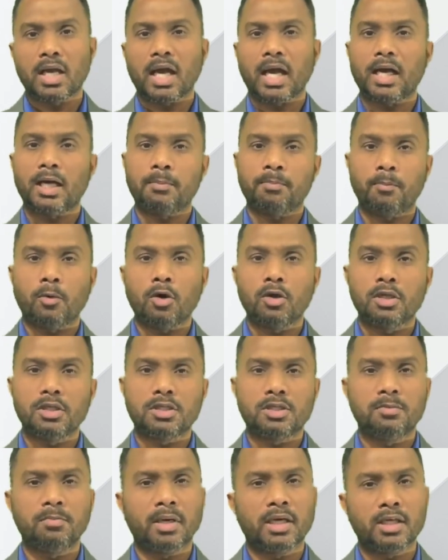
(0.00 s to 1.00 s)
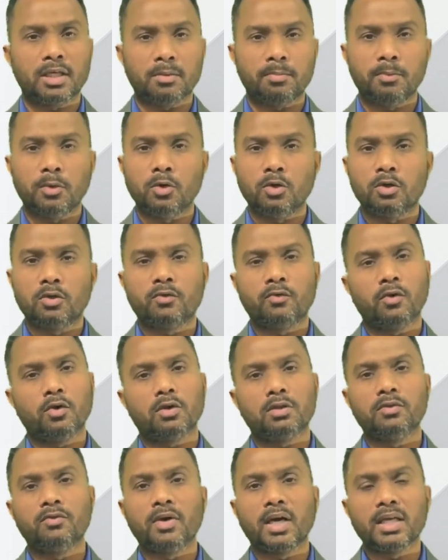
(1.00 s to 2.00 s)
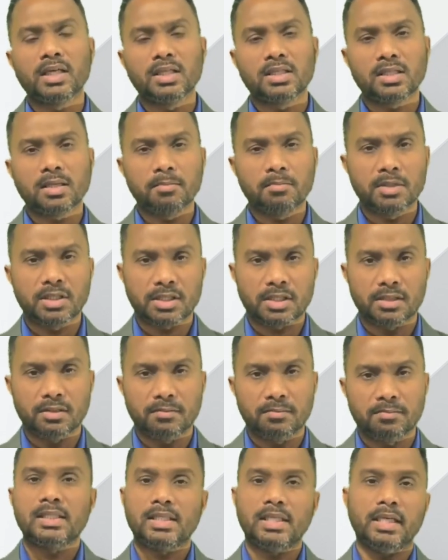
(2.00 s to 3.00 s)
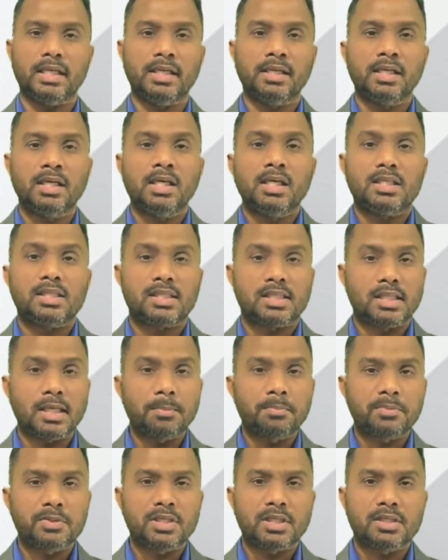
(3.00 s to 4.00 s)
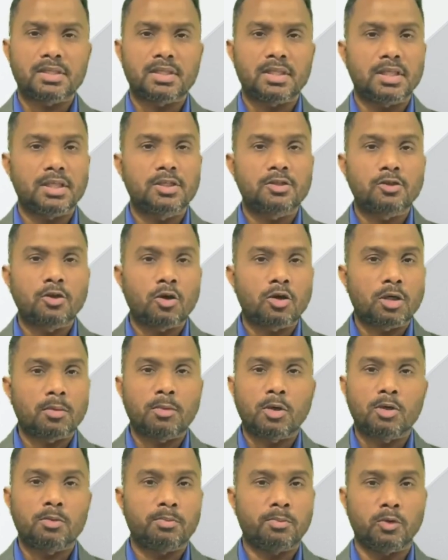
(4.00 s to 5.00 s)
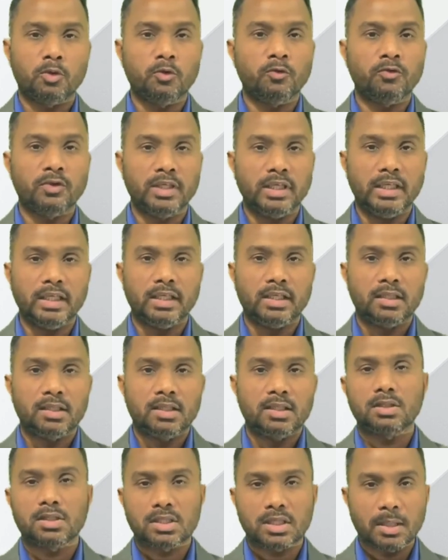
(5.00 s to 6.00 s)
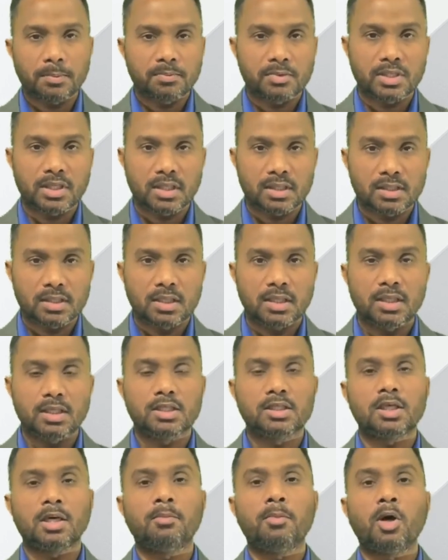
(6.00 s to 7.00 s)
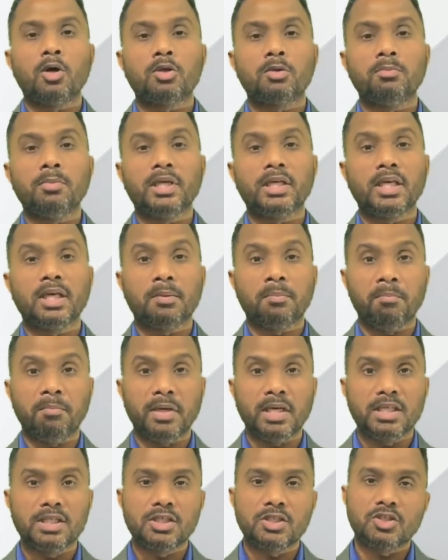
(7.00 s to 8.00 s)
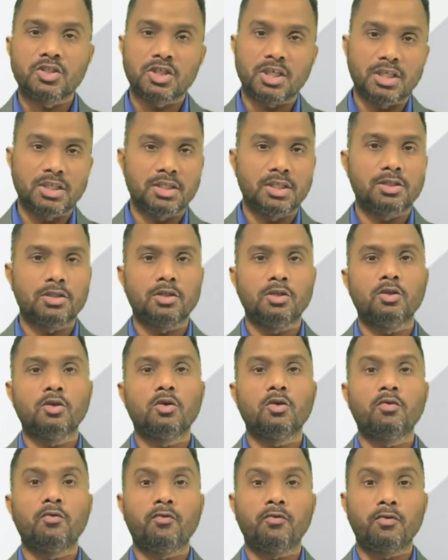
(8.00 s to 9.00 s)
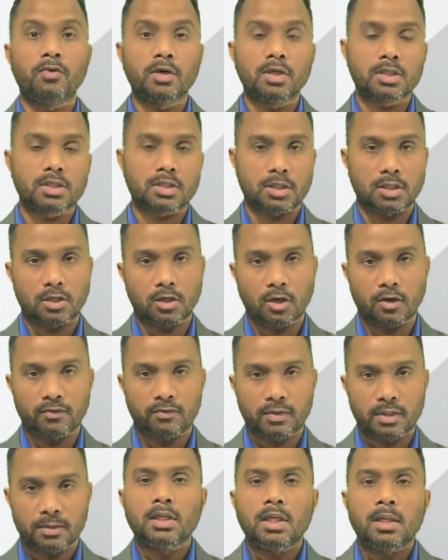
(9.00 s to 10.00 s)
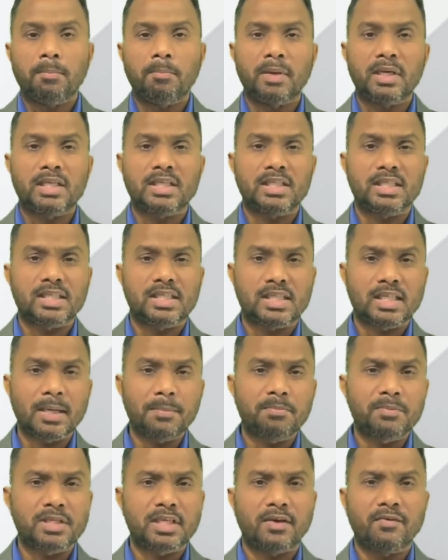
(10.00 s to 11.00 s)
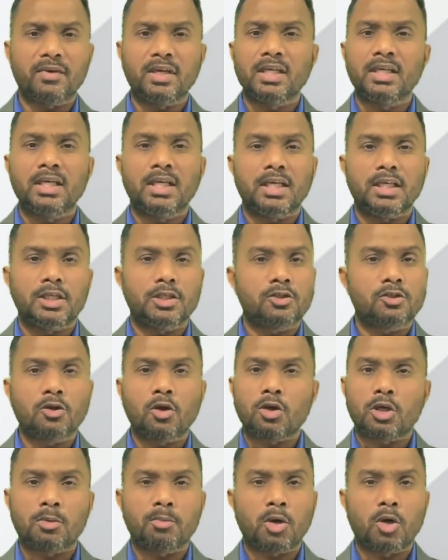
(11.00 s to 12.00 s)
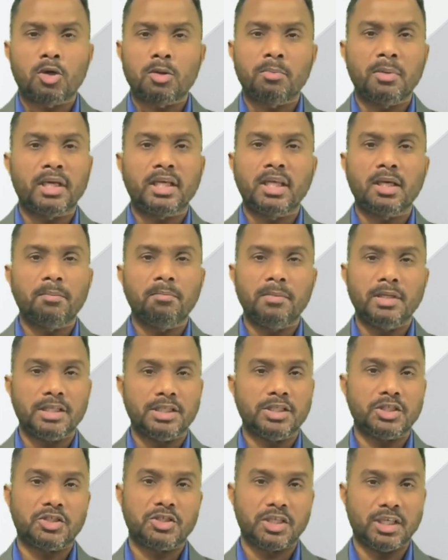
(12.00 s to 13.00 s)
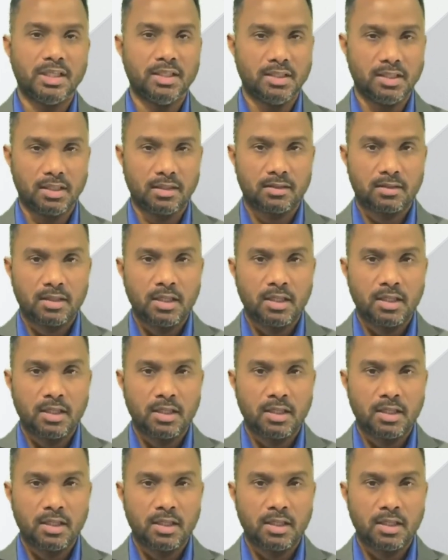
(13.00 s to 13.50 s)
and polished my report for the final submission? See, step 6 is not about proofreading. Step 6 is about making major changes in your first draft. But step 7 is not about making major changes.